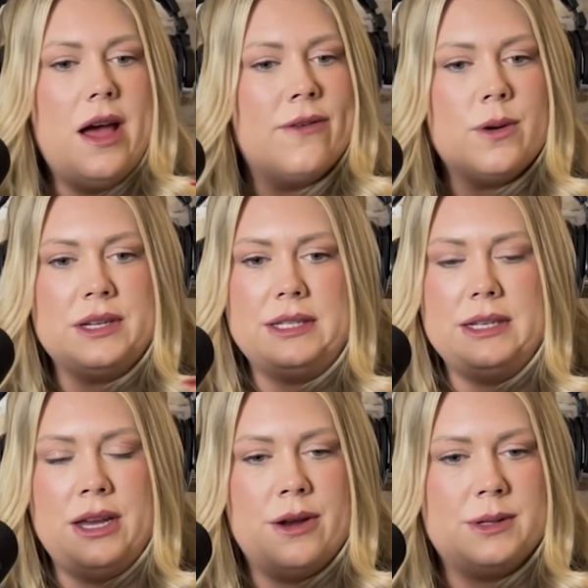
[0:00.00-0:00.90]
of course,
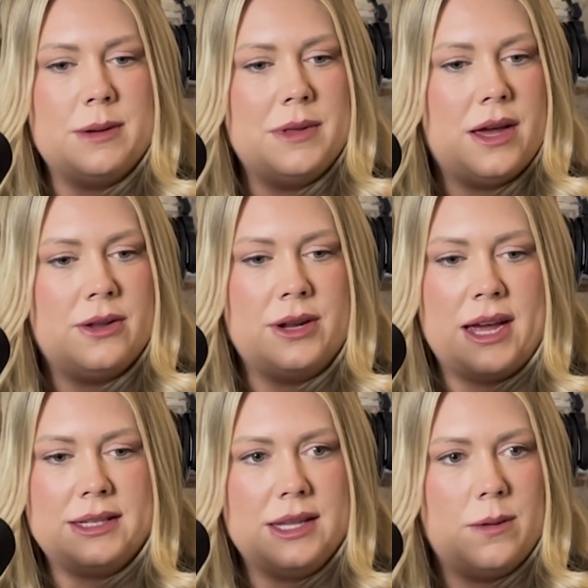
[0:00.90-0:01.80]
you know, some of the other
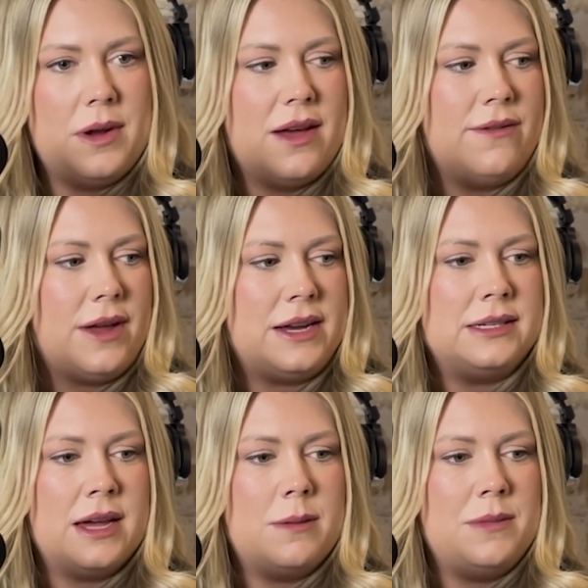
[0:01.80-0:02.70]
guests that we have lined
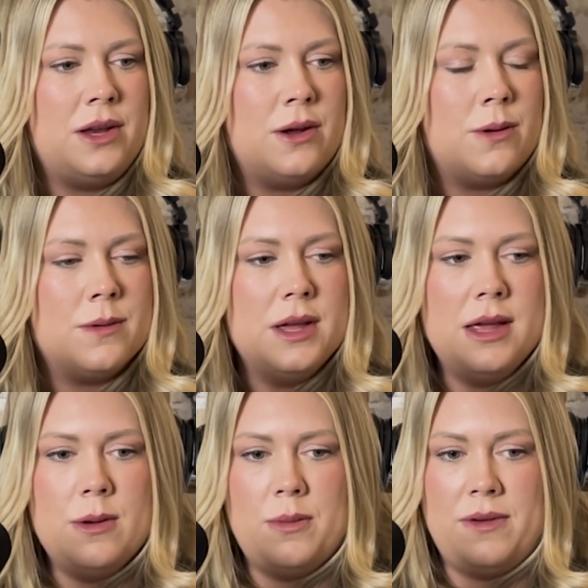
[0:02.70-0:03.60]
up, you know,
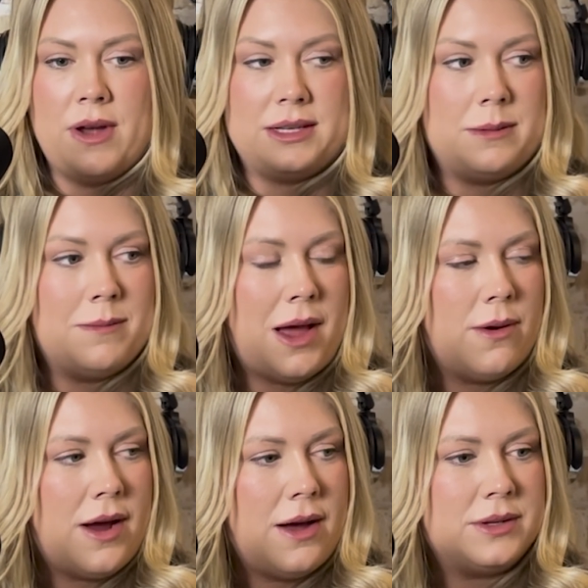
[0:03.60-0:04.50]
we've got some
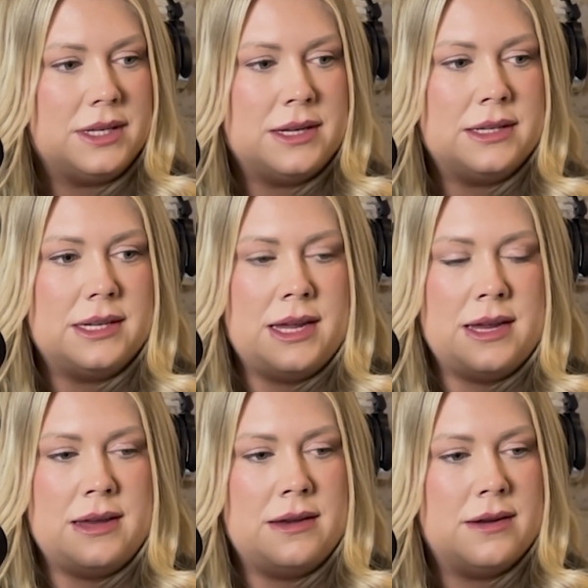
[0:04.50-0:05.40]
powerhouses
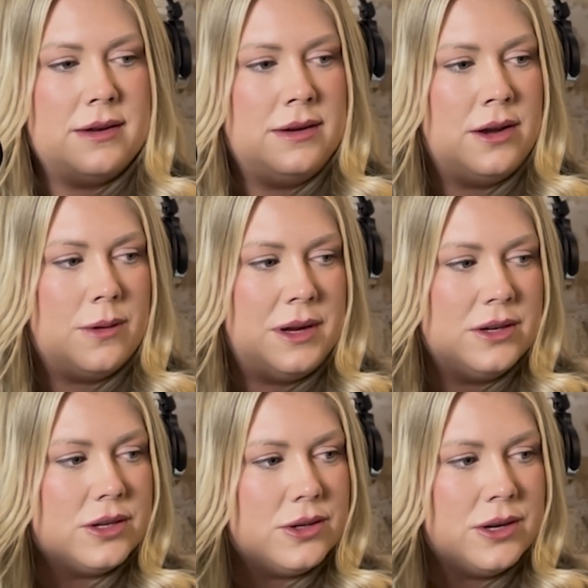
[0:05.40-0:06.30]
in, you know,
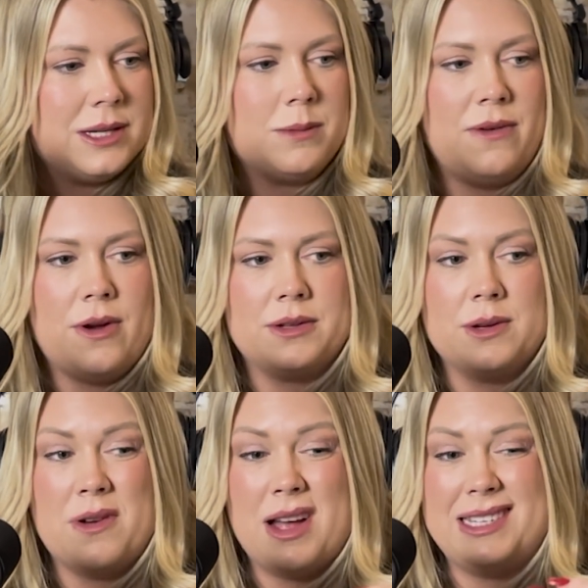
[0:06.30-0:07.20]
industries. We've also
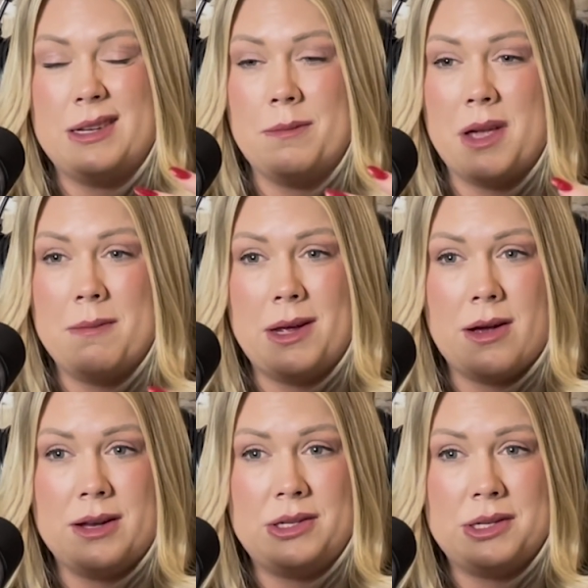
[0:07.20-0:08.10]
got some coming
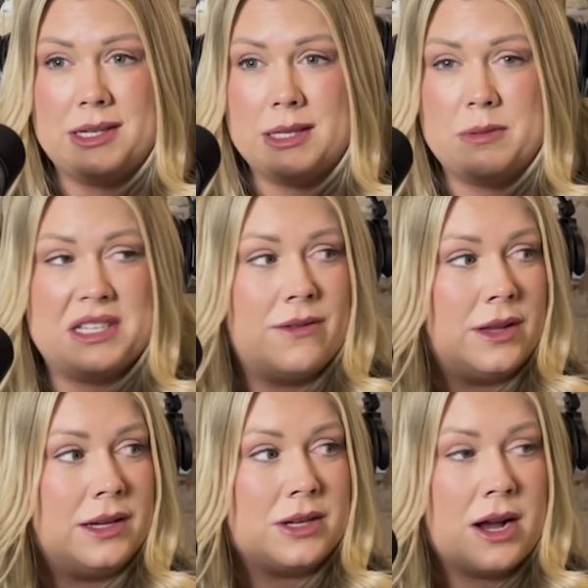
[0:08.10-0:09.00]
on just to
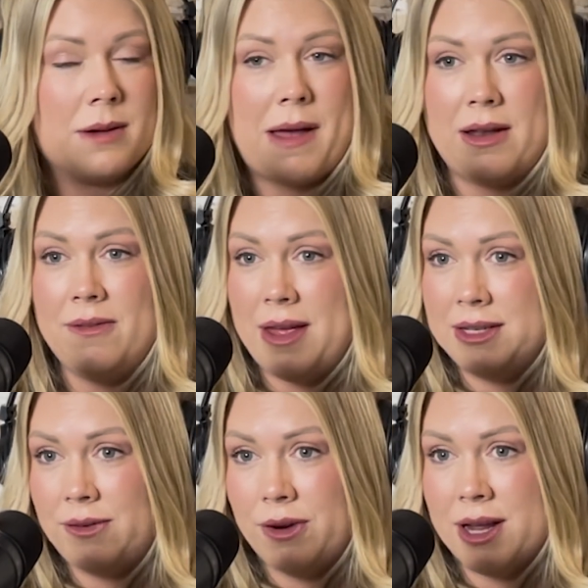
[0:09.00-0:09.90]
specifically talk about
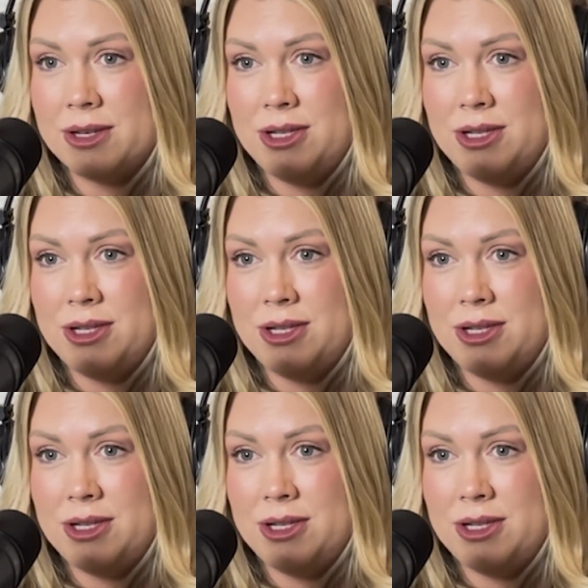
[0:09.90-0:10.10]
events for next